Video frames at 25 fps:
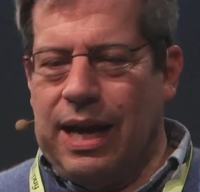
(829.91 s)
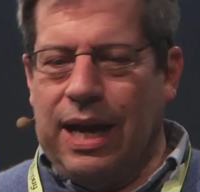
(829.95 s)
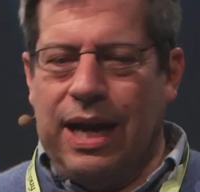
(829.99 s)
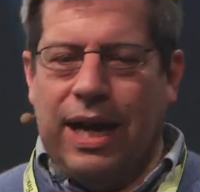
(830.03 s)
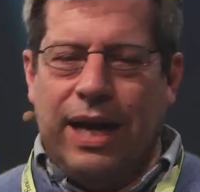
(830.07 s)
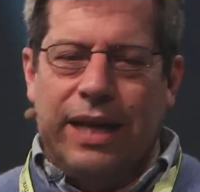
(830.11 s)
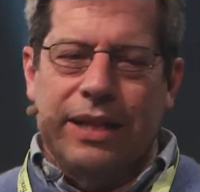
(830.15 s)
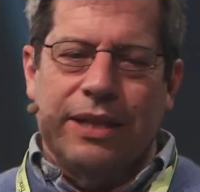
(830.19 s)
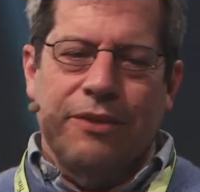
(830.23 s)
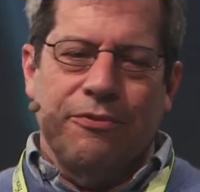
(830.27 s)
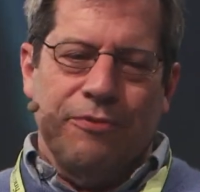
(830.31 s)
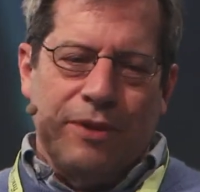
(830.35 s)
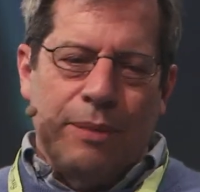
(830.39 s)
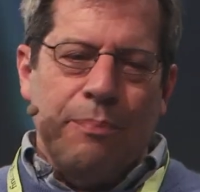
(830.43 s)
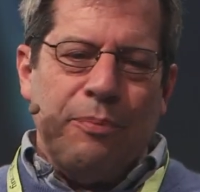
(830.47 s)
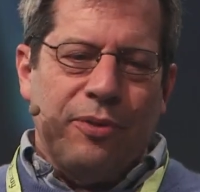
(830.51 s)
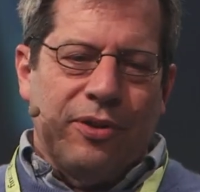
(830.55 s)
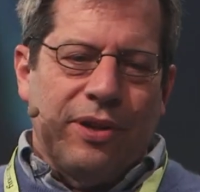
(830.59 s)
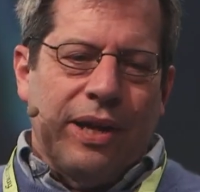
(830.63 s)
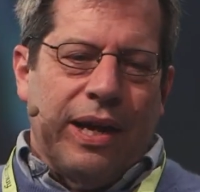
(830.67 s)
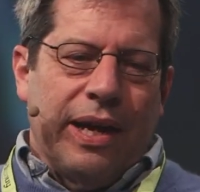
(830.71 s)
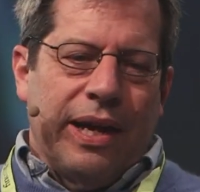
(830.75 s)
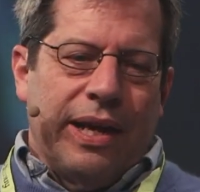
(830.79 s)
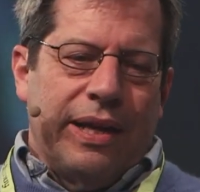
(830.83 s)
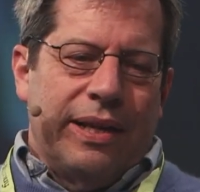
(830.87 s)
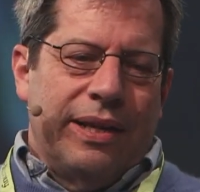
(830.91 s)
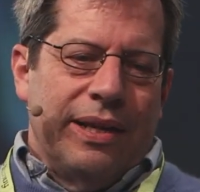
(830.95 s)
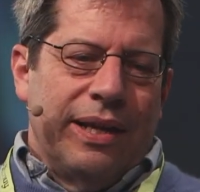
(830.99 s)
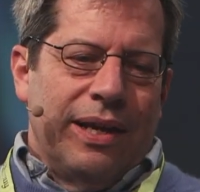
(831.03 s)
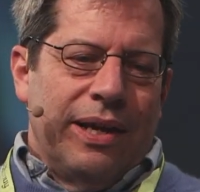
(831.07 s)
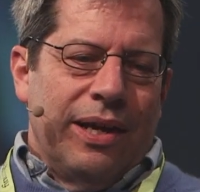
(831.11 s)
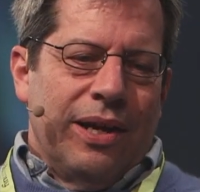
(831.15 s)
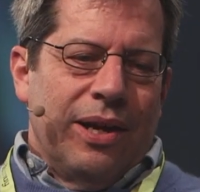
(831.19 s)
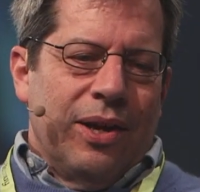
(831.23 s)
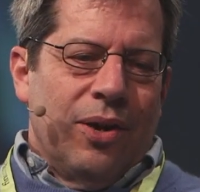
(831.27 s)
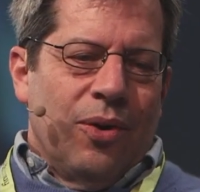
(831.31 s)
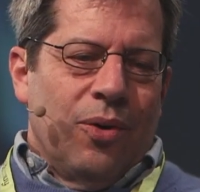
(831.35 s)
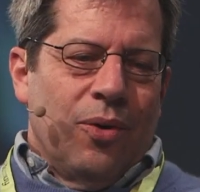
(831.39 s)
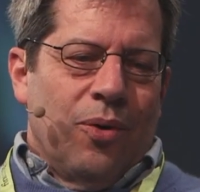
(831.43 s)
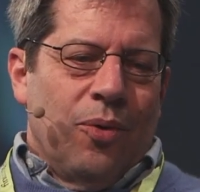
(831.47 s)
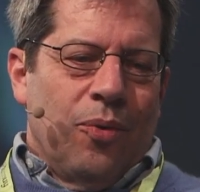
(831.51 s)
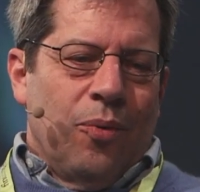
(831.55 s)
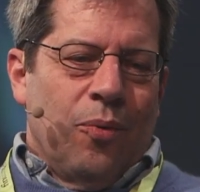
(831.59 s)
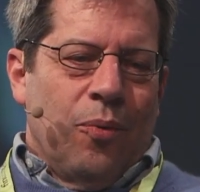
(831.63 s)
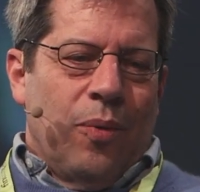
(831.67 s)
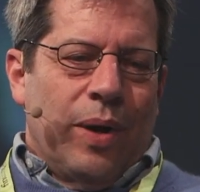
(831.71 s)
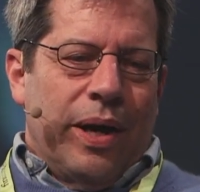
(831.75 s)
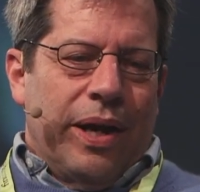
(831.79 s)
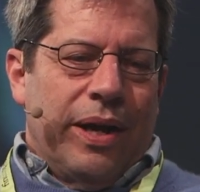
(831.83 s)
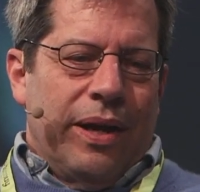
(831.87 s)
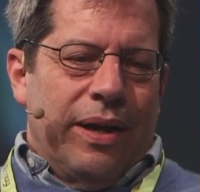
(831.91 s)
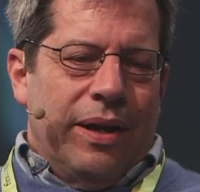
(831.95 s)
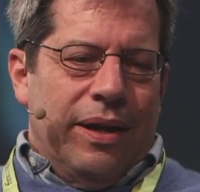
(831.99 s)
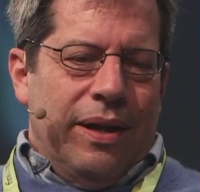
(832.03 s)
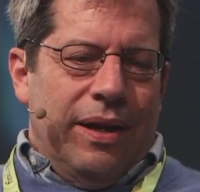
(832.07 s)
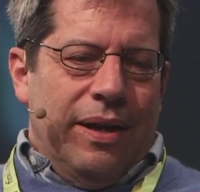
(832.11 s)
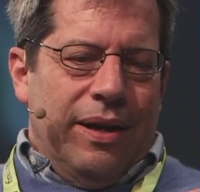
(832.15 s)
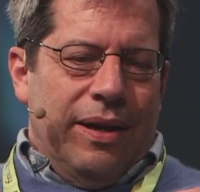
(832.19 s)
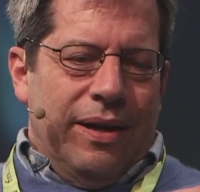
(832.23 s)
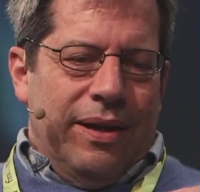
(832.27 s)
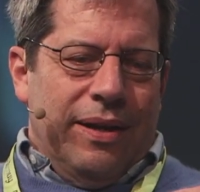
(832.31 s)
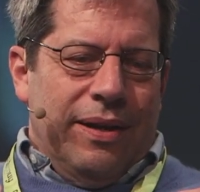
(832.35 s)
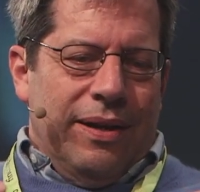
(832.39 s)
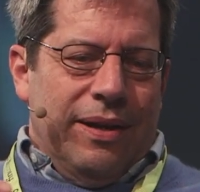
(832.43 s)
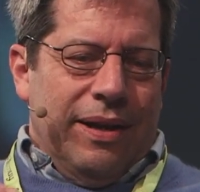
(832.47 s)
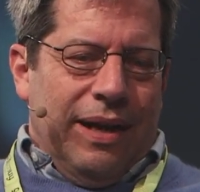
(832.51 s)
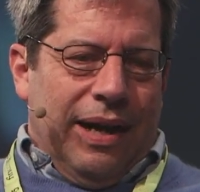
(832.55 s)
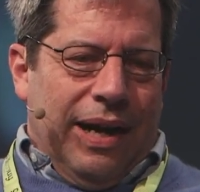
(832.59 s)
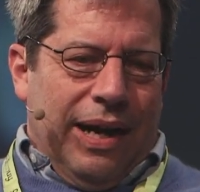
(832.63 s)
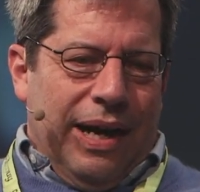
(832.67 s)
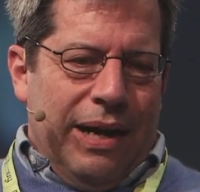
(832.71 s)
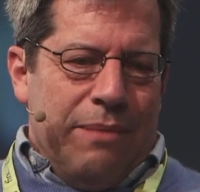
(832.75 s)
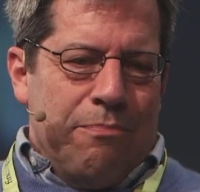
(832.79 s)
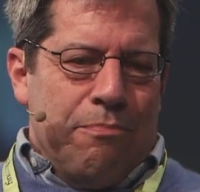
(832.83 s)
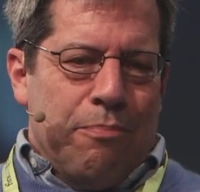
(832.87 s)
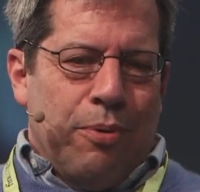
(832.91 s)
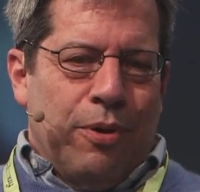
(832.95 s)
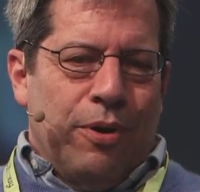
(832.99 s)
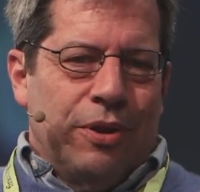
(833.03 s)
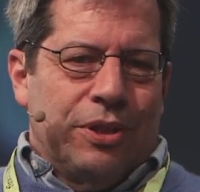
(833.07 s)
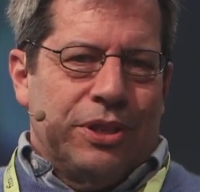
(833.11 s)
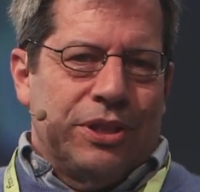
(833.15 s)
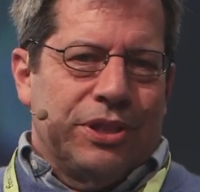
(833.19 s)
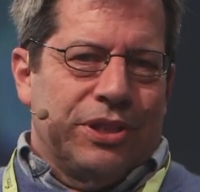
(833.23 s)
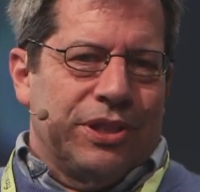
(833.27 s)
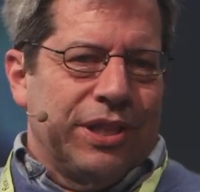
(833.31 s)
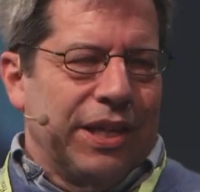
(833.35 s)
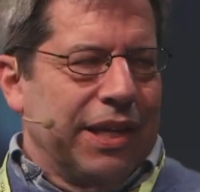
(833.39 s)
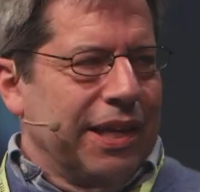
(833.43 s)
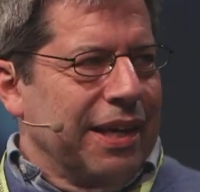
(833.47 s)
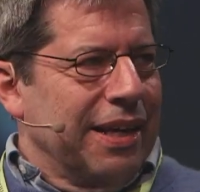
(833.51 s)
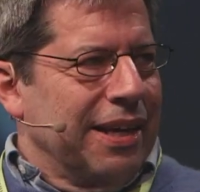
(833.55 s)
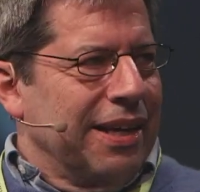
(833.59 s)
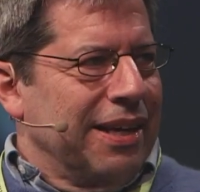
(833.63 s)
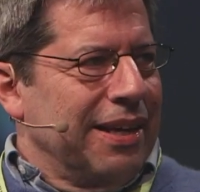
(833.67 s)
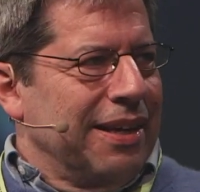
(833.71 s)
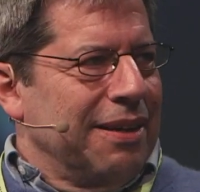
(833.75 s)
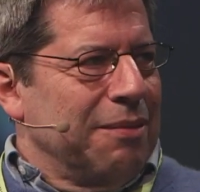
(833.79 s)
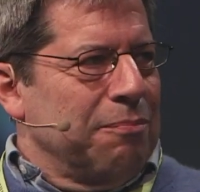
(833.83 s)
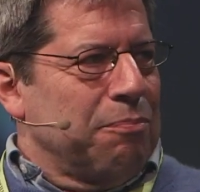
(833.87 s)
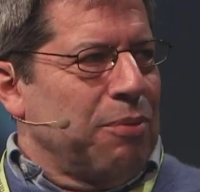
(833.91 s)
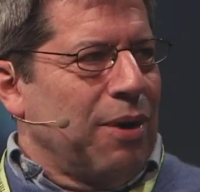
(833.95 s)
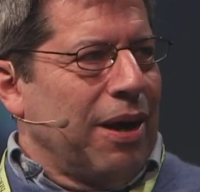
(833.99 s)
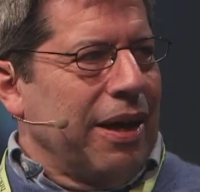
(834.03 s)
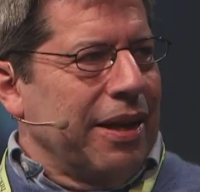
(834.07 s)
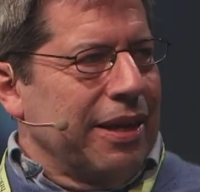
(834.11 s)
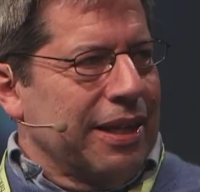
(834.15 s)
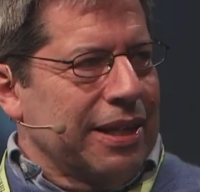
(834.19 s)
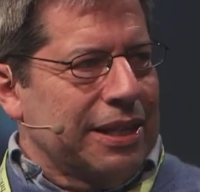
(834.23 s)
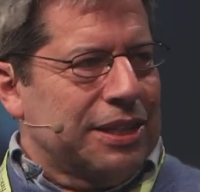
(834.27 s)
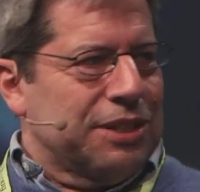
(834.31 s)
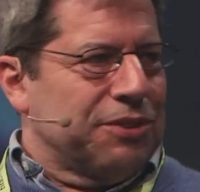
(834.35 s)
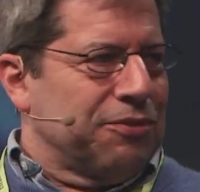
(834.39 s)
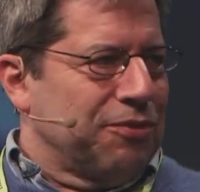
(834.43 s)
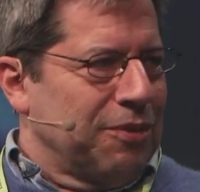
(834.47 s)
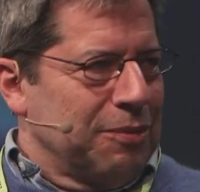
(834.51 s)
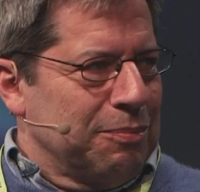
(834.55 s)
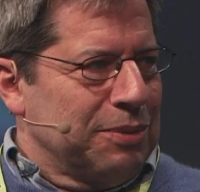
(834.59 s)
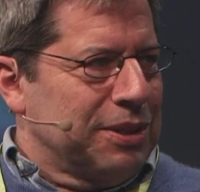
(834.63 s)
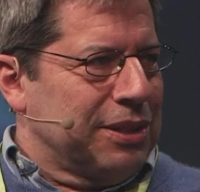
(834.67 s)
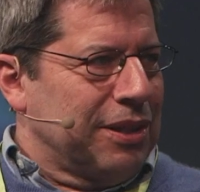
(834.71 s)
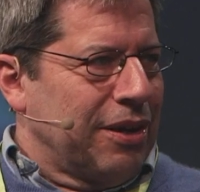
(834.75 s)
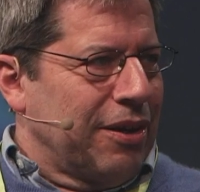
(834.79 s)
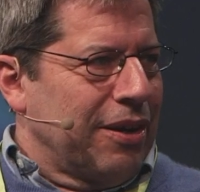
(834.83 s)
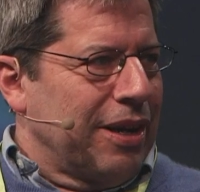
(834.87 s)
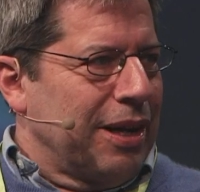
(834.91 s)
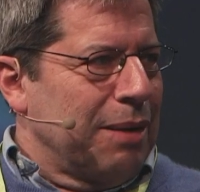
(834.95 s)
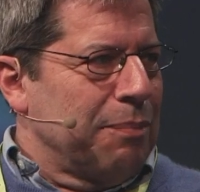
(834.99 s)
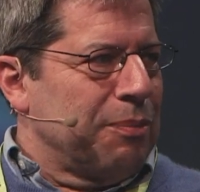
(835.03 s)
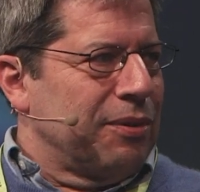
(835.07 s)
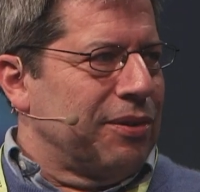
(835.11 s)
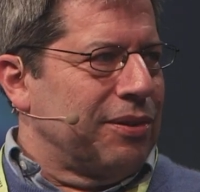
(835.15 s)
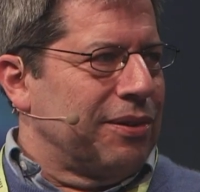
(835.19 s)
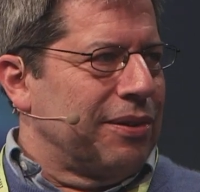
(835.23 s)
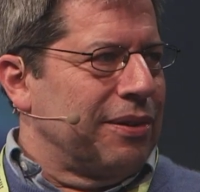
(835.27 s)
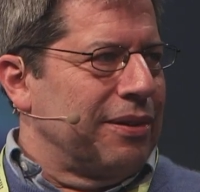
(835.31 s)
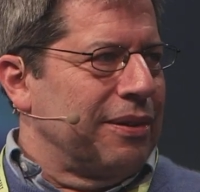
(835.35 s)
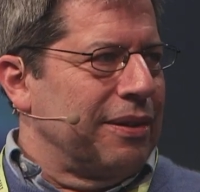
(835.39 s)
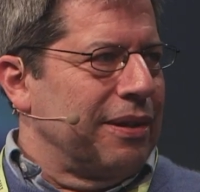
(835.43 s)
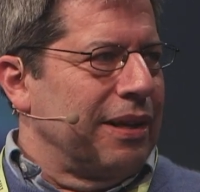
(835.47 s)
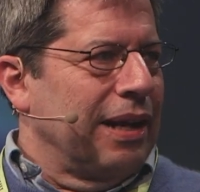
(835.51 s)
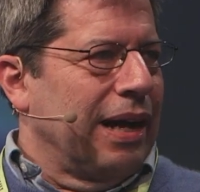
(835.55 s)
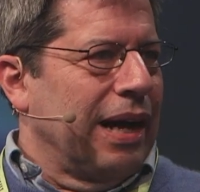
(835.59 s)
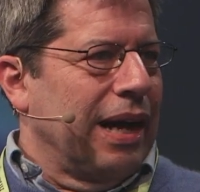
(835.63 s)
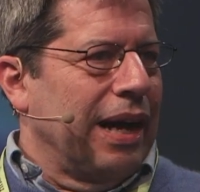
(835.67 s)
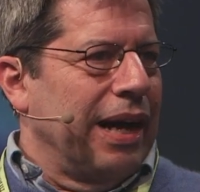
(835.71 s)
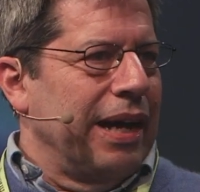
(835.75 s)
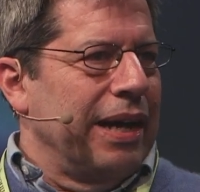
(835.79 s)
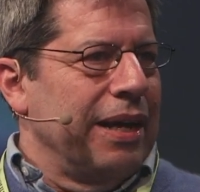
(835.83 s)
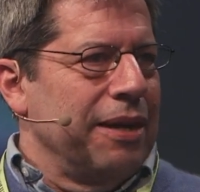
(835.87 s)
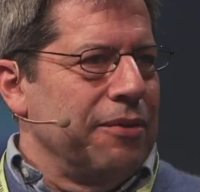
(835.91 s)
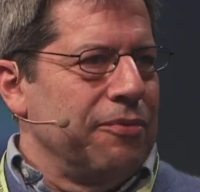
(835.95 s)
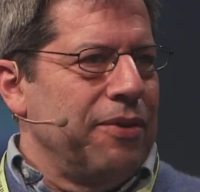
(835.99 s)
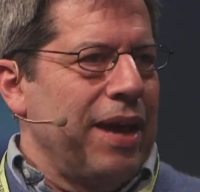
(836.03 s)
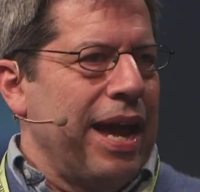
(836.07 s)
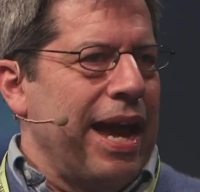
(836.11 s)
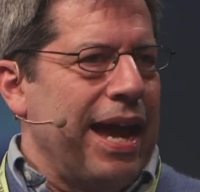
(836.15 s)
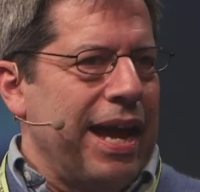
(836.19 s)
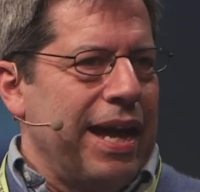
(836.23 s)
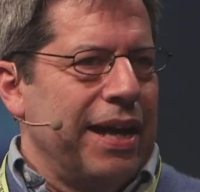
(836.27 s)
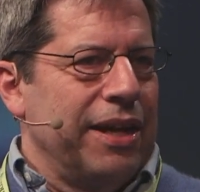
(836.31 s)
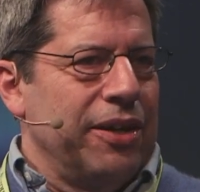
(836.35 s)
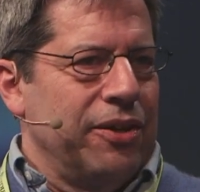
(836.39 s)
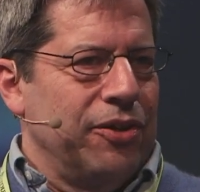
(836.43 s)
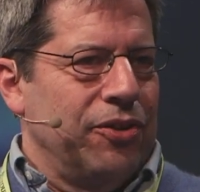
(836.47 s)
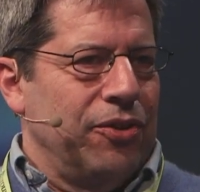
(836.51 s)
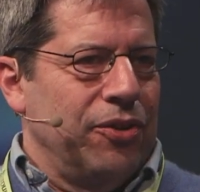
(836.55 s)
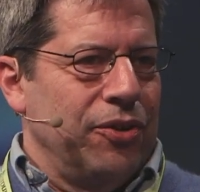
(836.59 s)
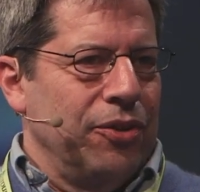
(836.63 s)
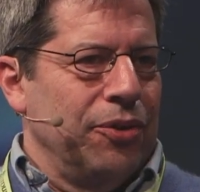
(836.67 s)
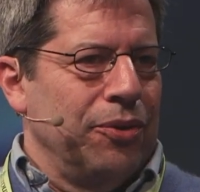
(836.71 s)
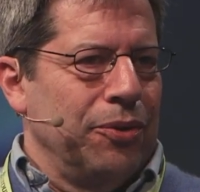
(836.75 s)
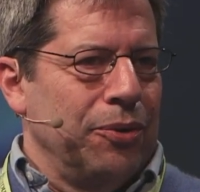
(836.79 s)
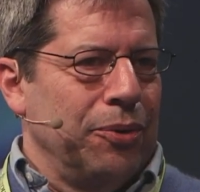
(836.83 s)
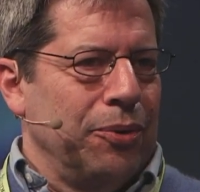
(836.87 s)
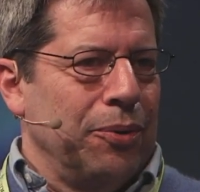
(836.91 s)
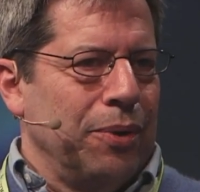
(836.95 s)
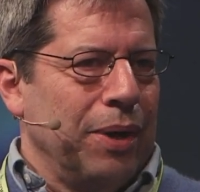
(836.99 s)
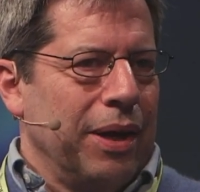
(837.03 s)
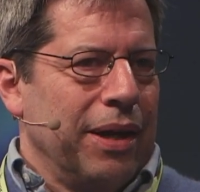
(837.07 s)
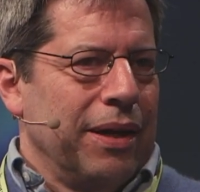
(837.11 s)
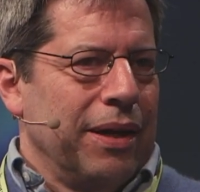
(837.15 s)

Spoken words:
On the flip side, when I'm purchasing products from startups, I have had to